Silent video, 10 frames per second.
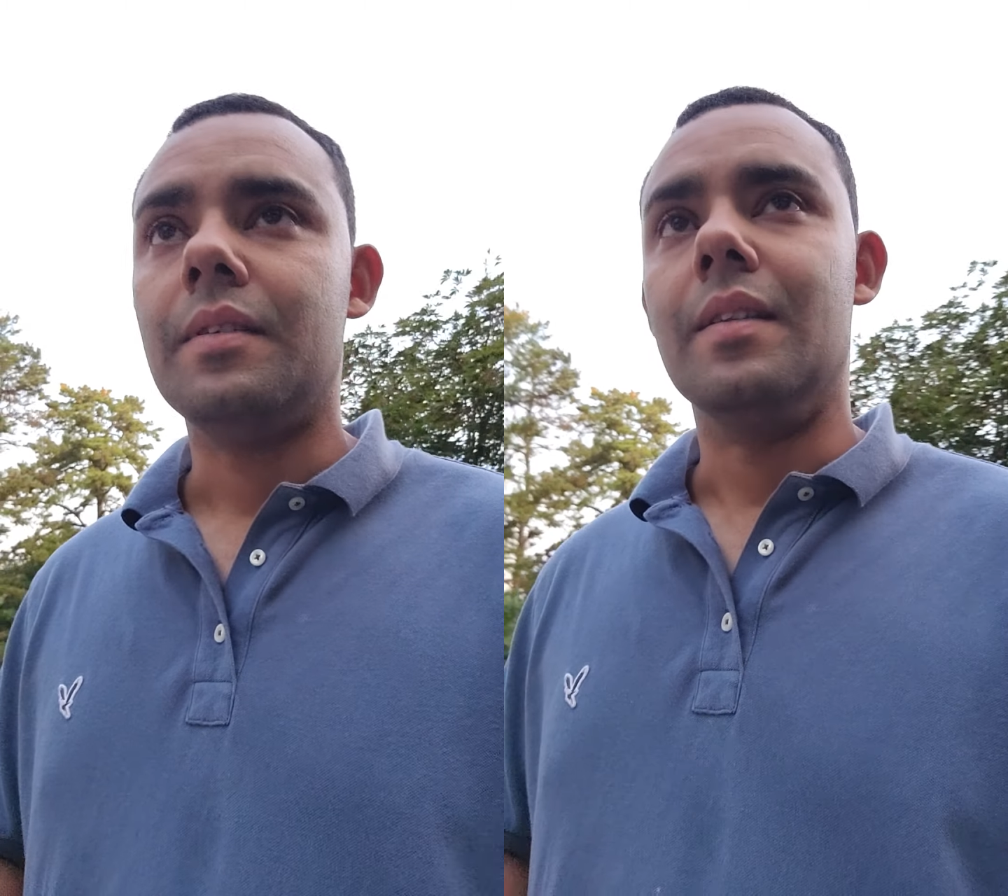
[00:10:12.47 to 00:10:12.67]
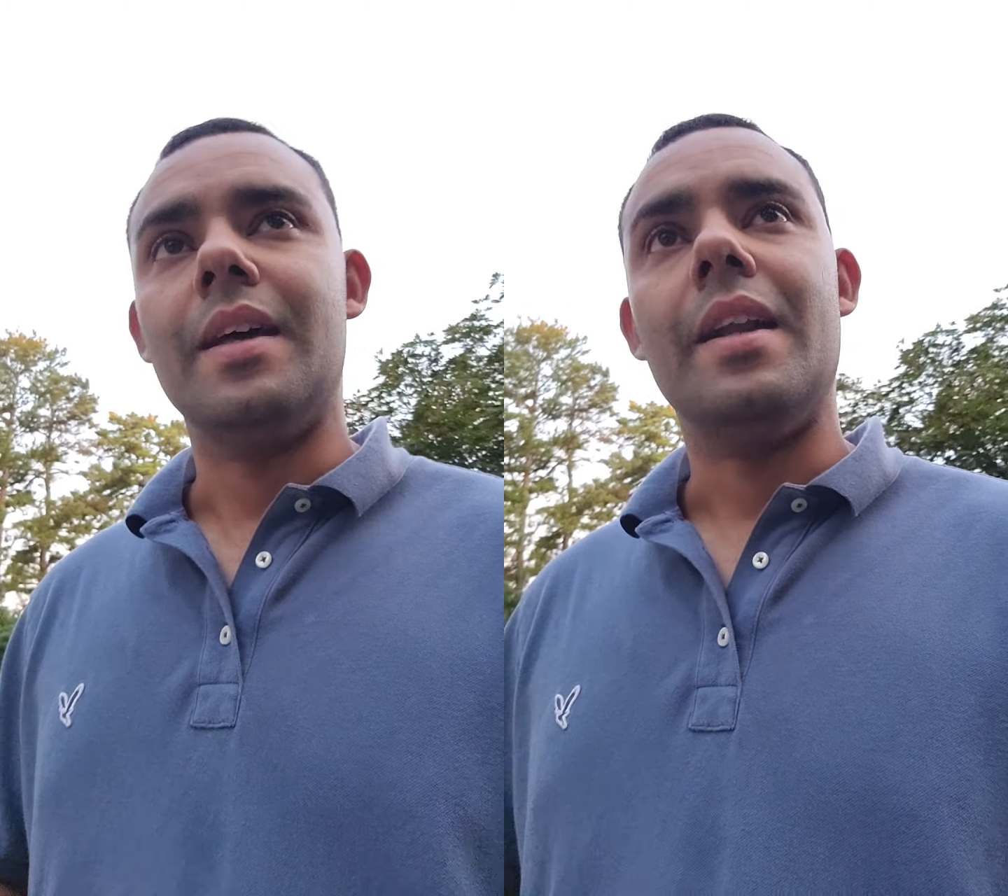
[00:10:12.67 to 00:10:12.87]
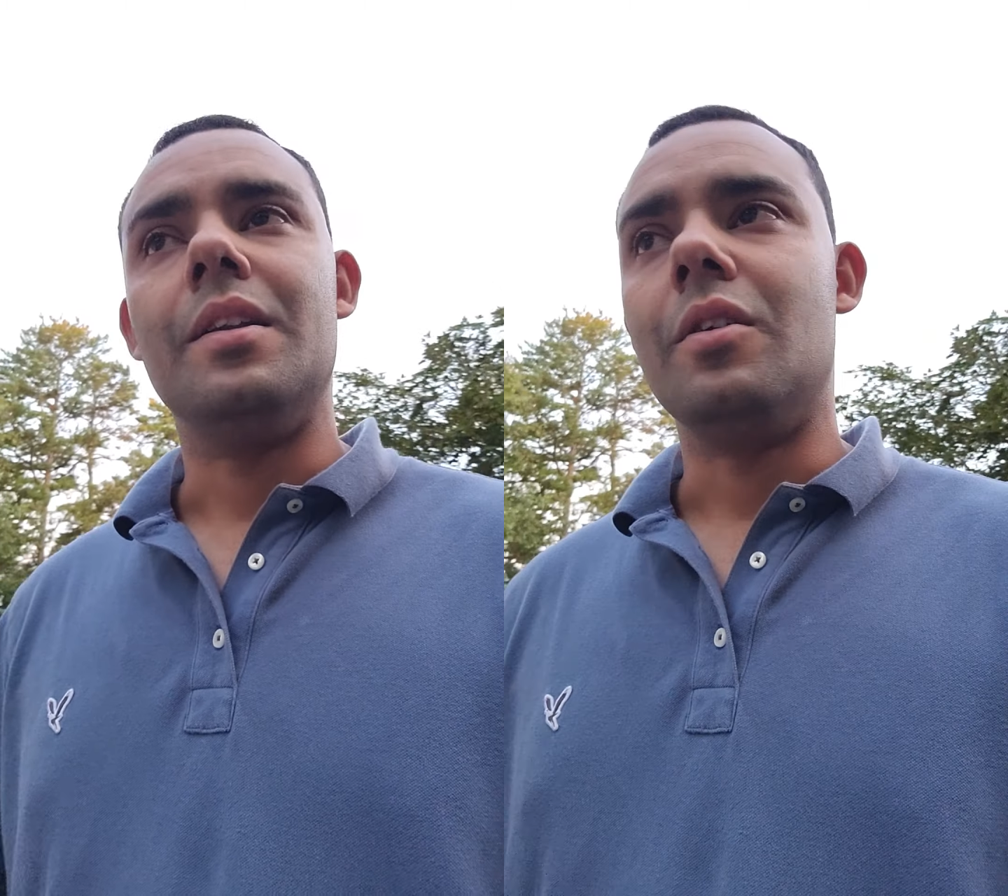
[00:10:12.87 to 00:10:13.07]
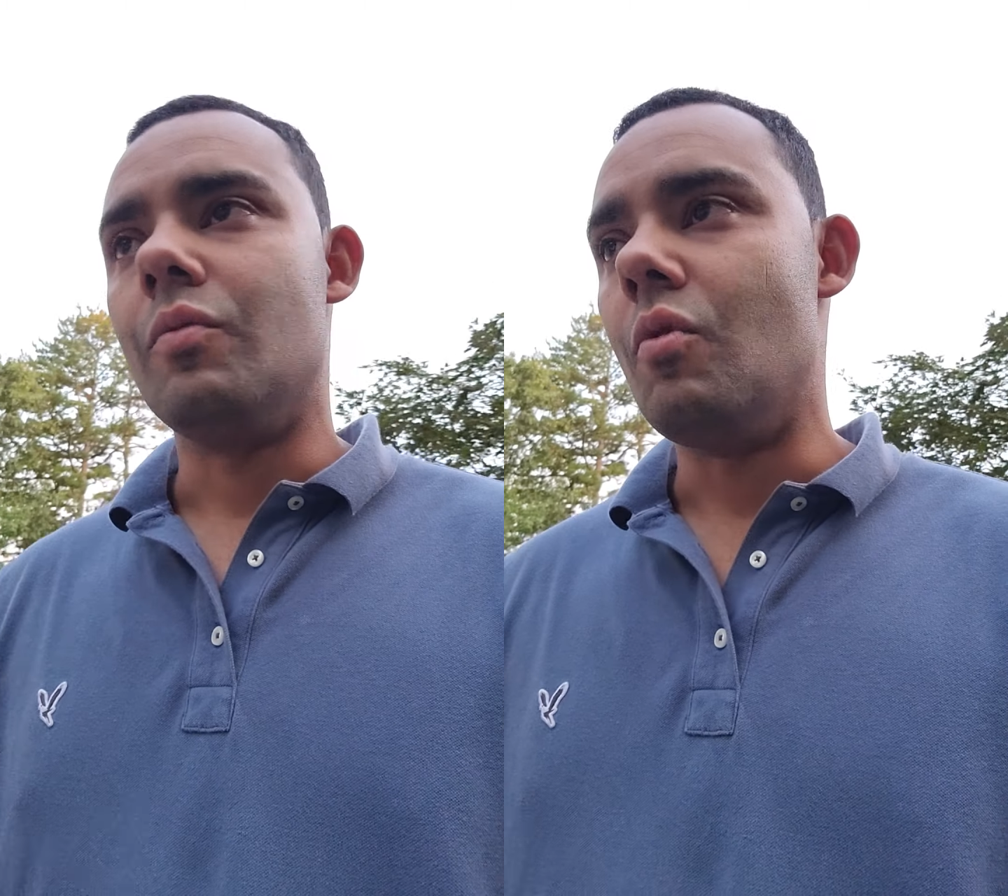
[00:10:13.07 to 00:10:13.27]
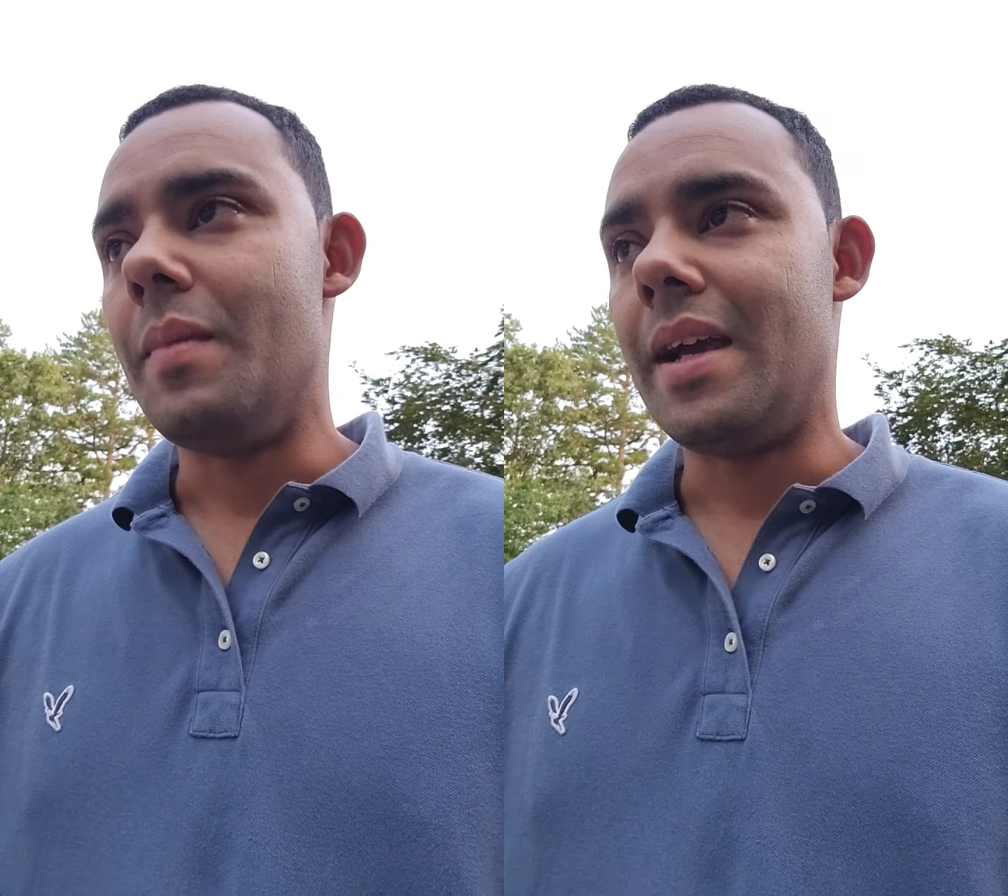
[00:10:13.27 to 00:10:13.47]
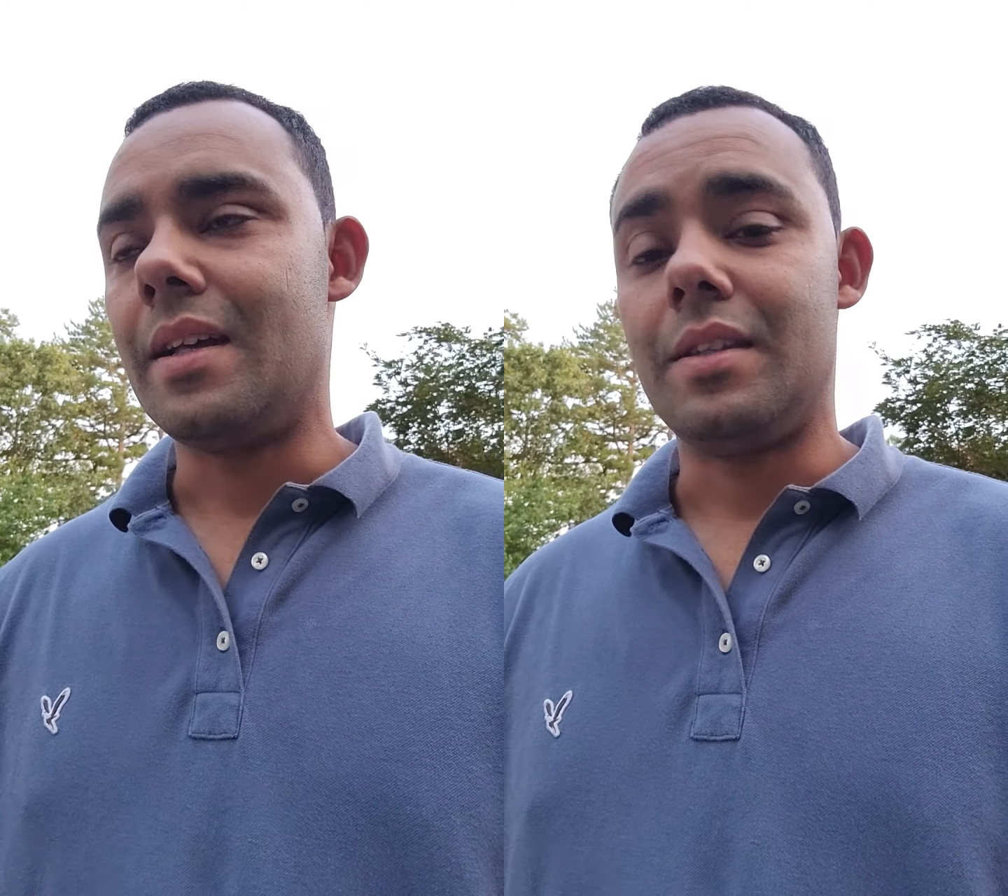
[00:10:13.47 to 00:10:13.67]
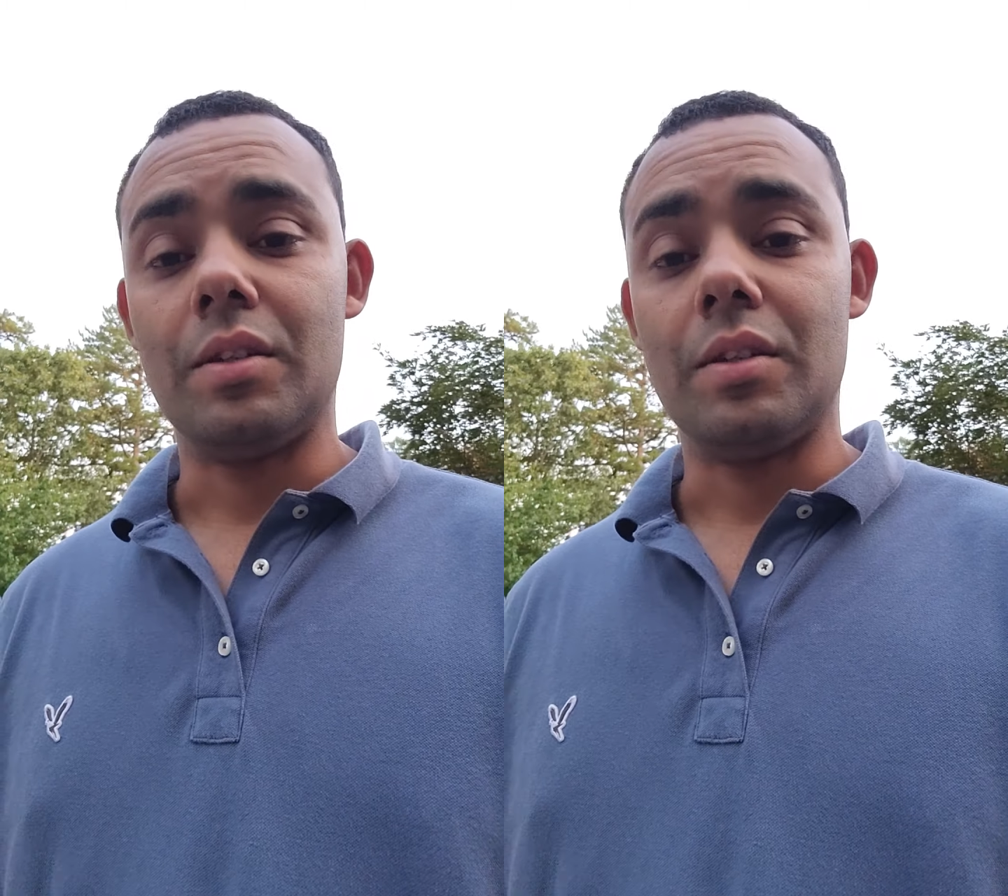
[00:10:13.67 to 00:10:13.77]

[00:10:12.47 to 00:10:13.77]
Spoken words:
And then, you know, we'll make a deal